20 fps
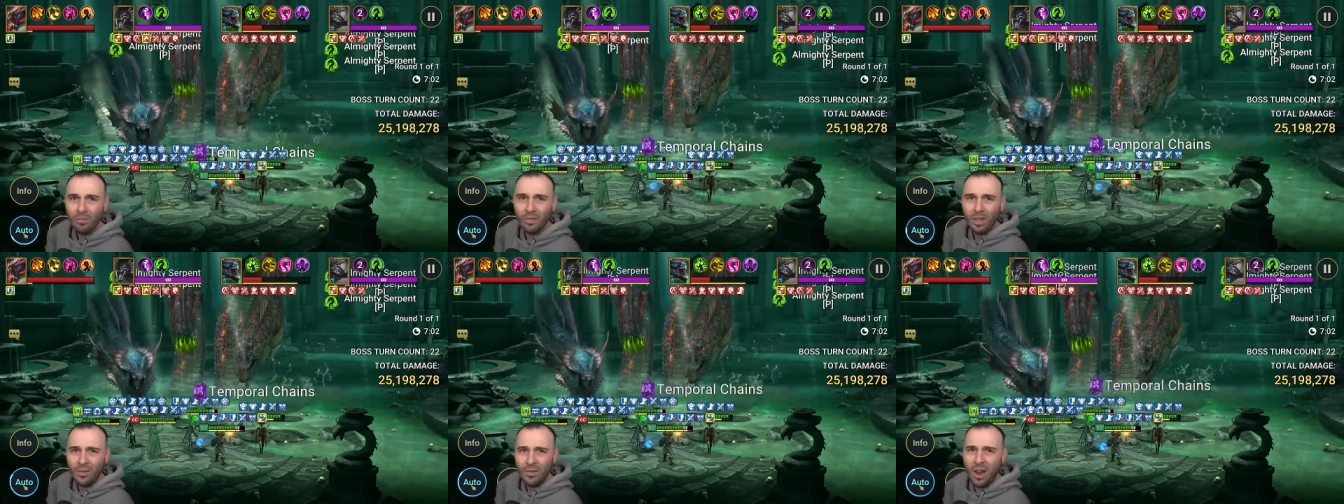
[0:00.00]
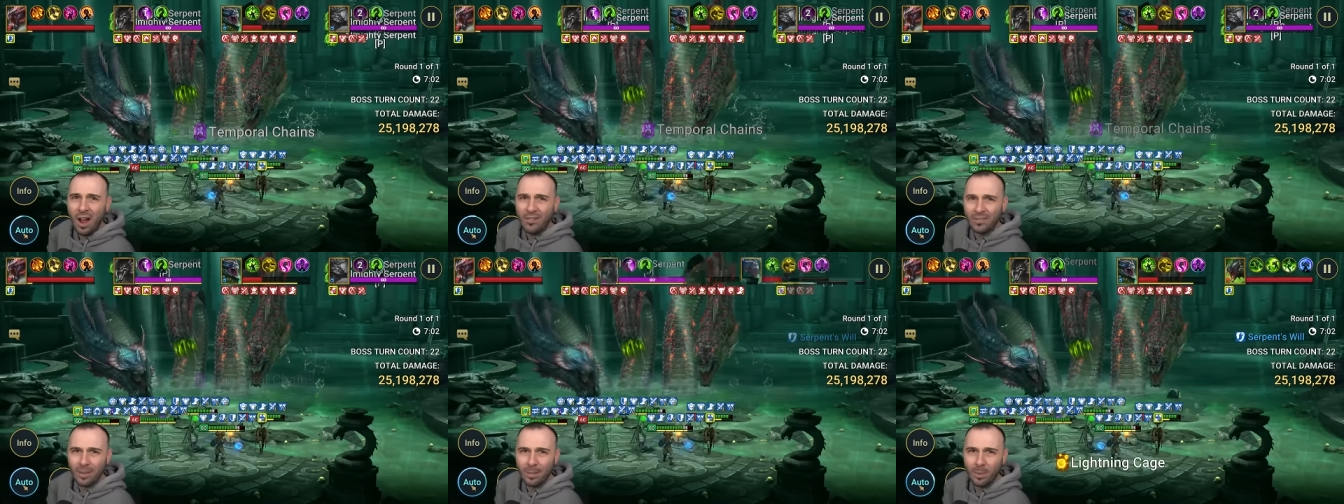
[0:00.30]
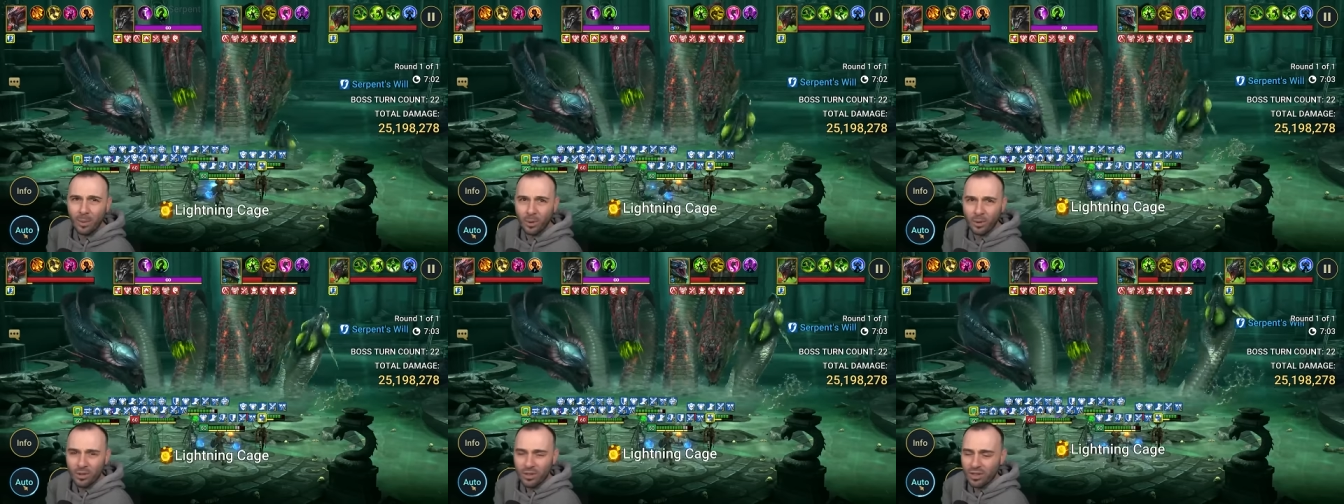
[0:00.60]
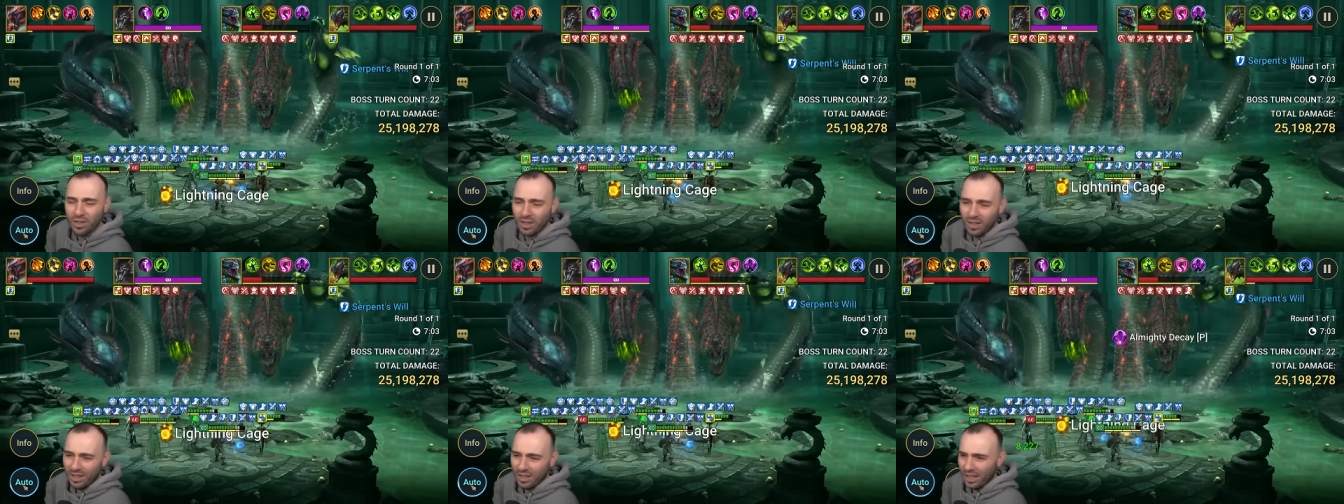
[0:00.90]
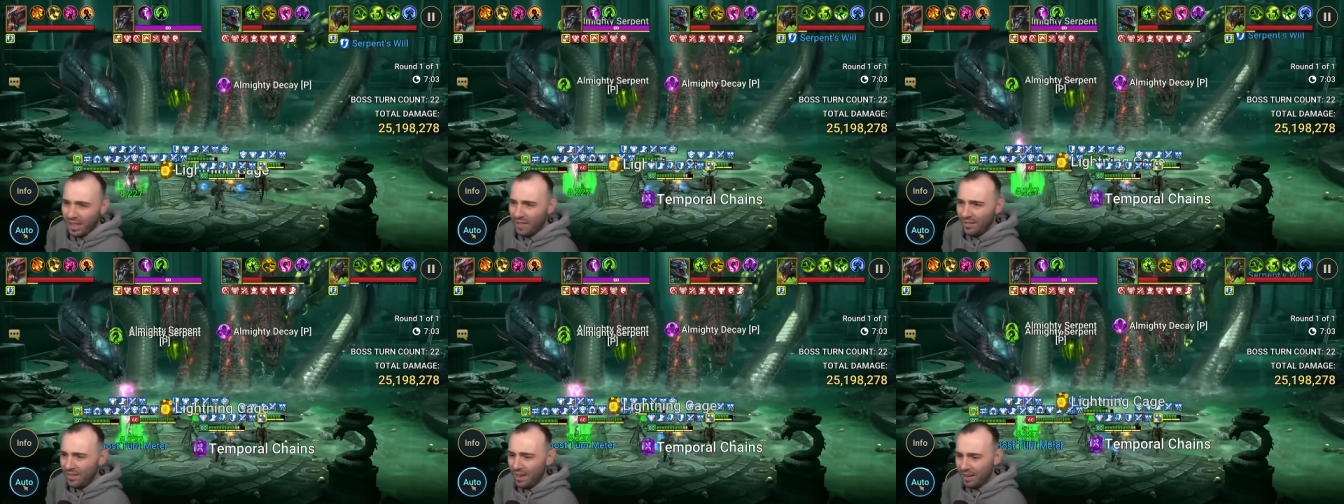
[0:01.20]
If you have the books.
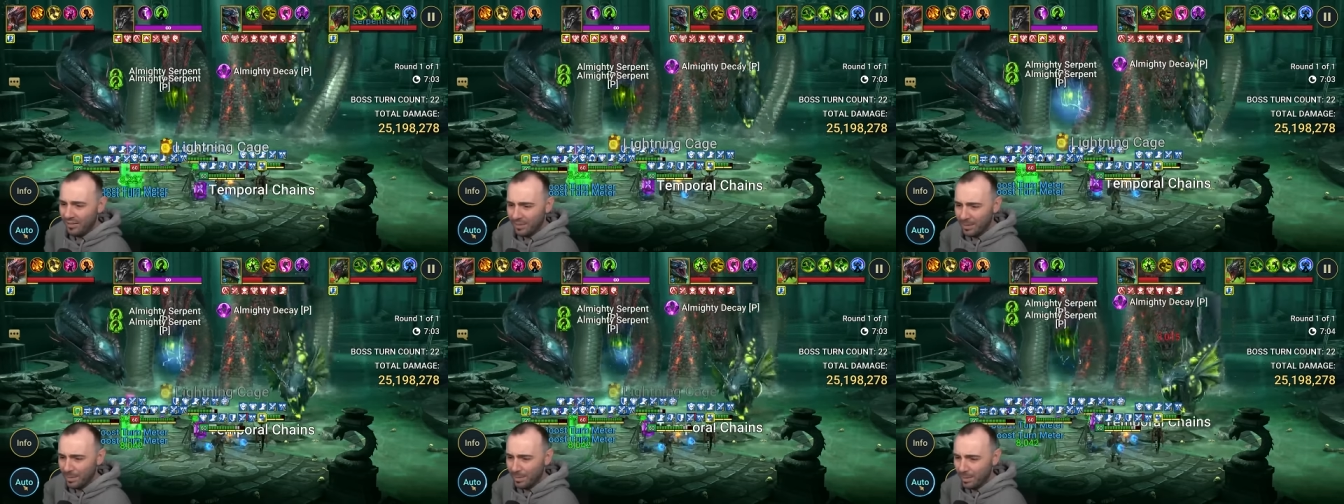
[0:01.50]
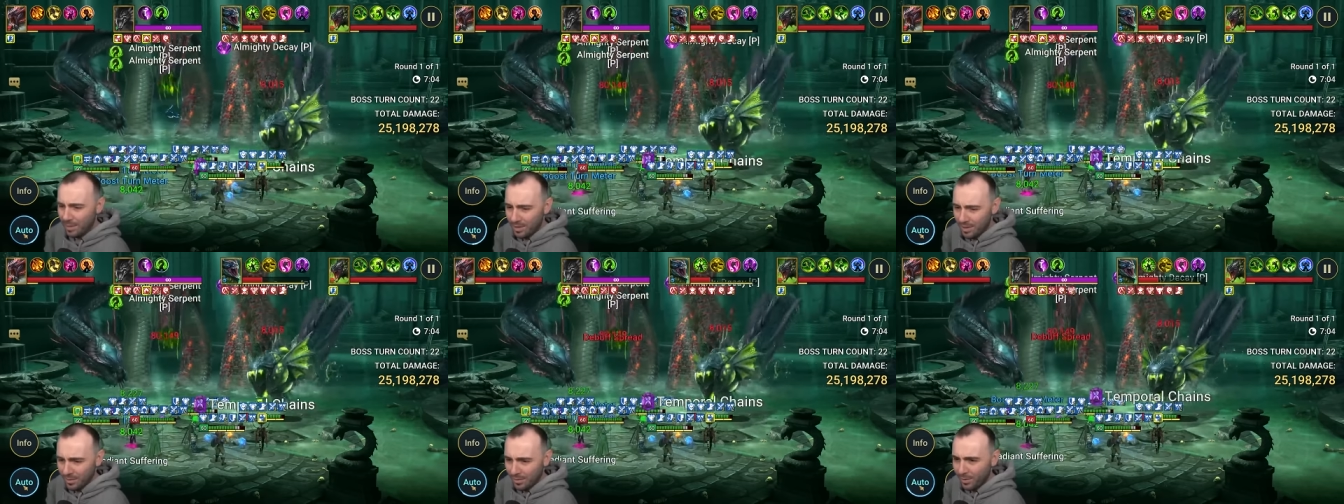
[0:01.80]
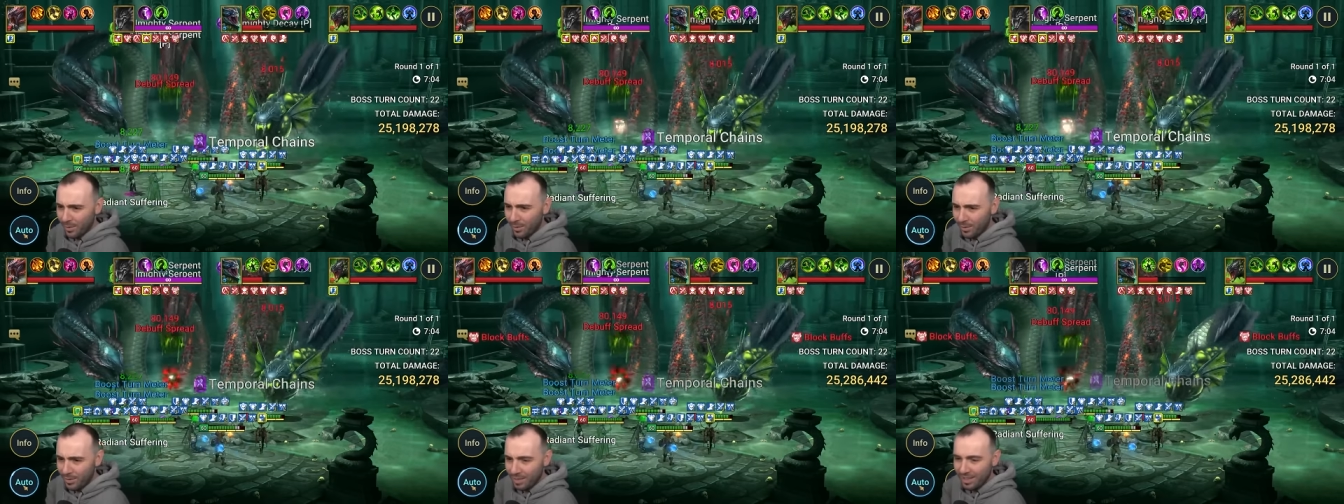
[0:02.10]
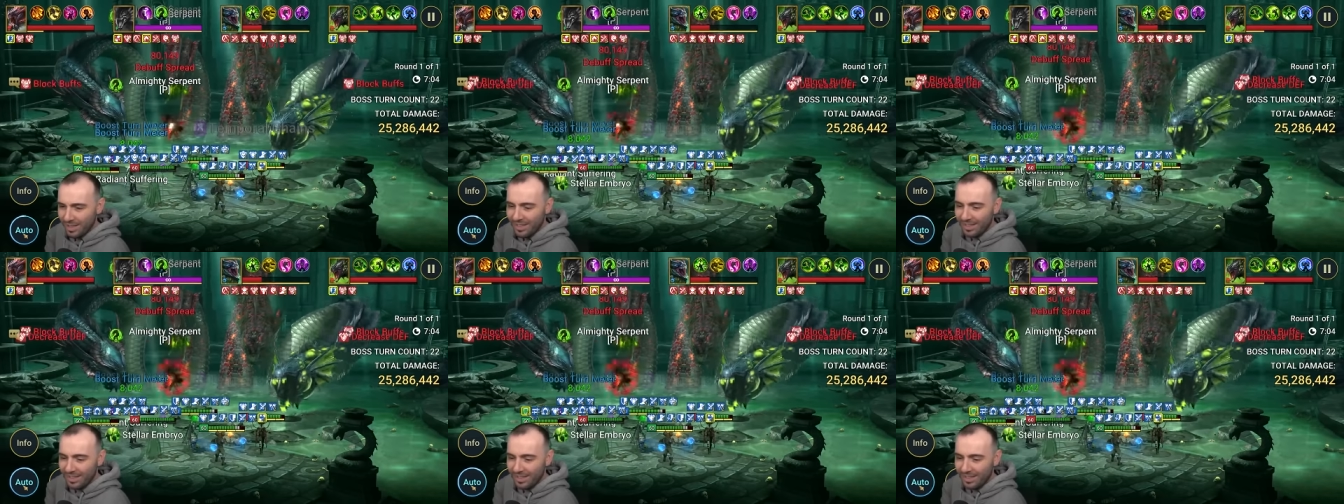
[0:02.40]
If you have the books, of course.